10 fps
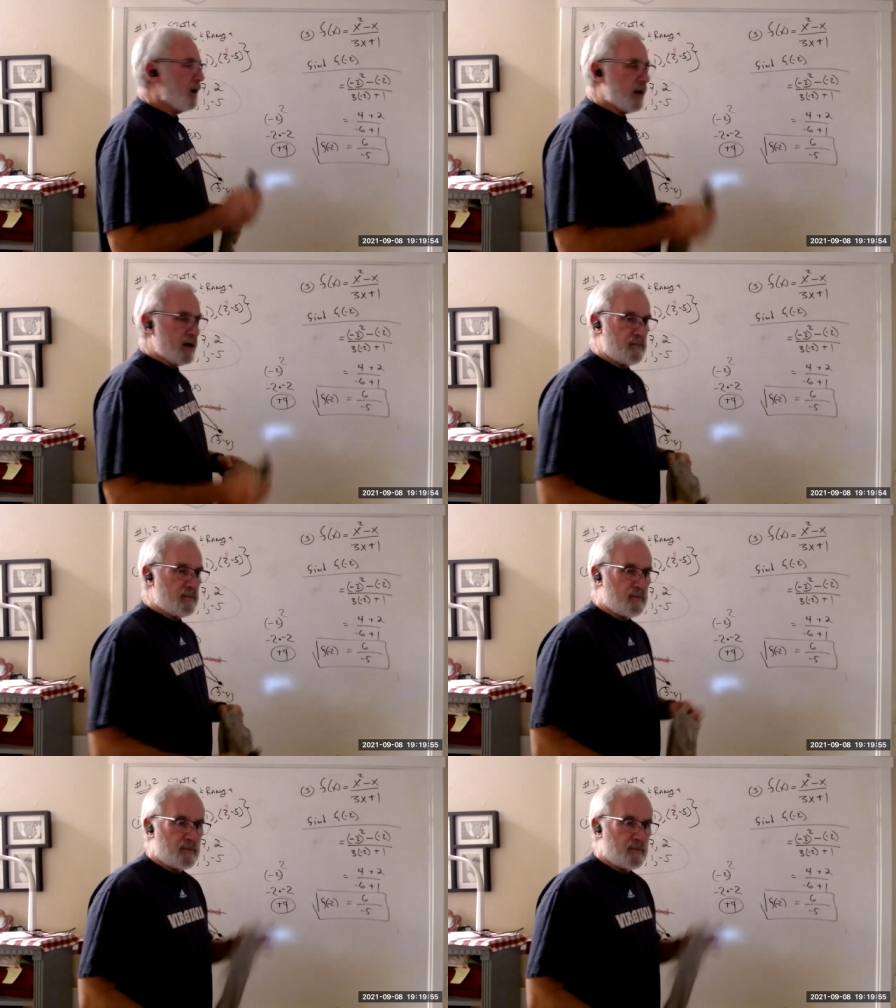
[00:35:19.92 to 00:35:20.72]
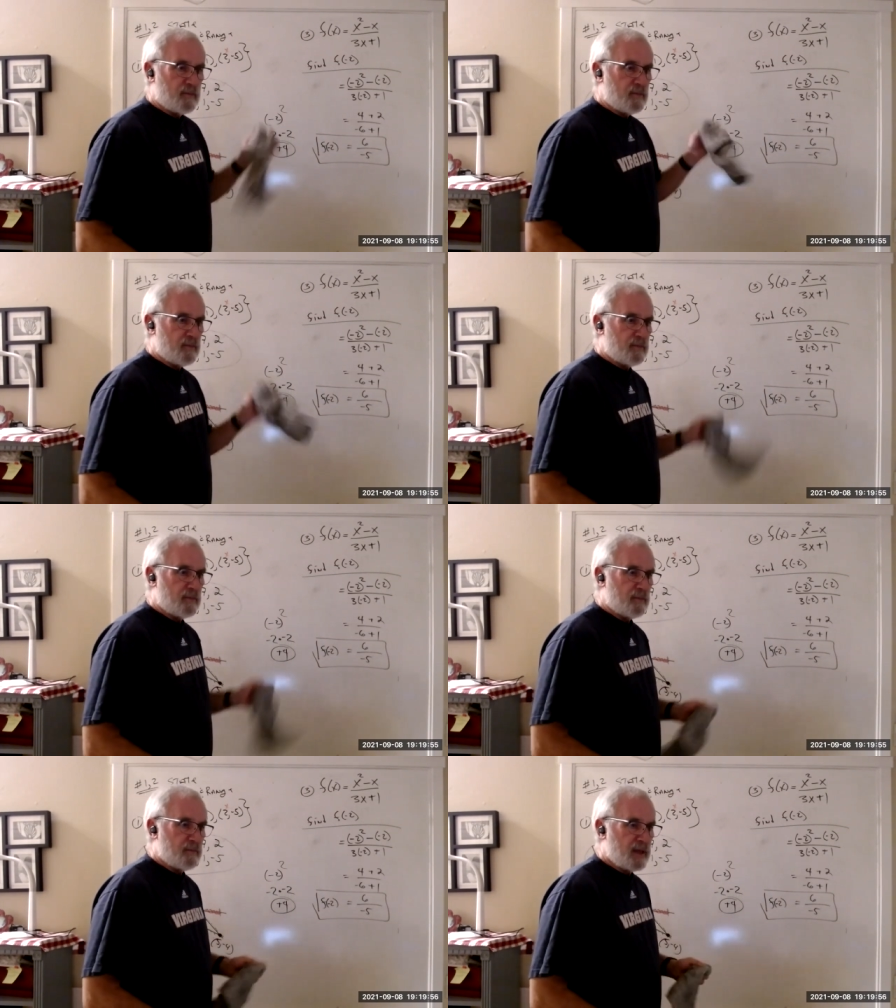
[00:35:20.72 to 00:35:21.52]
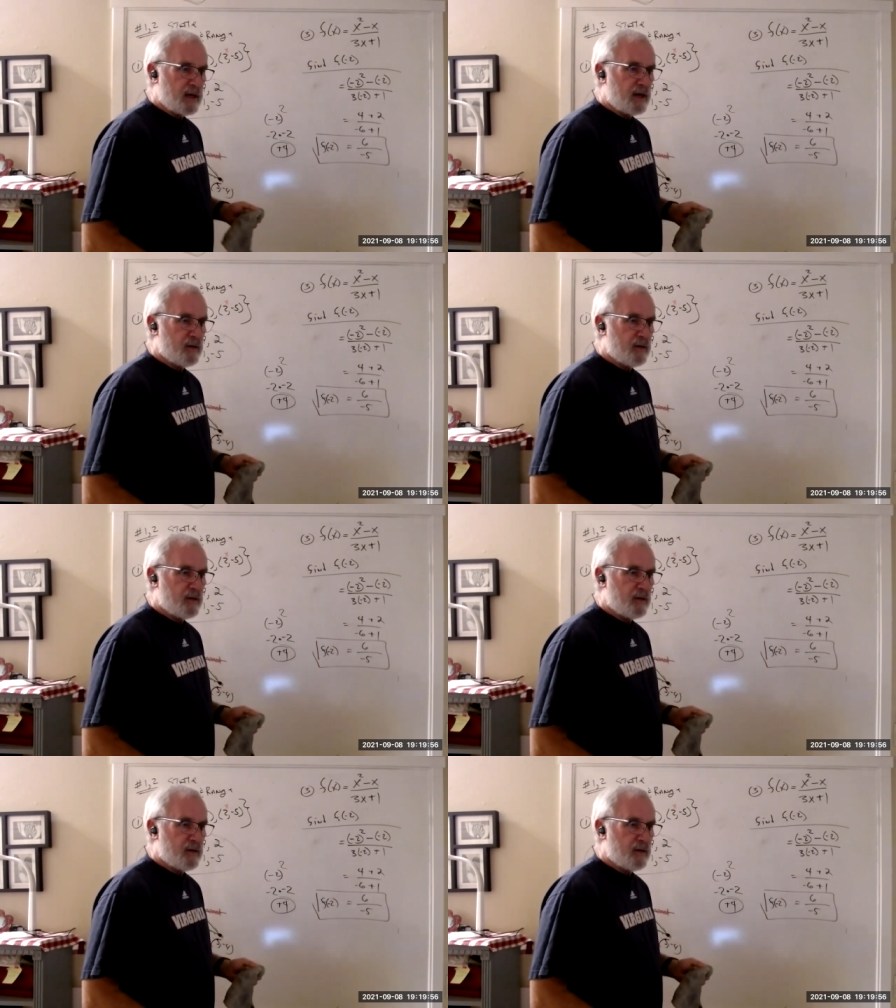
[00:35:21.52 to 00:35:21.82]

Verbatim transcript: All right. Can I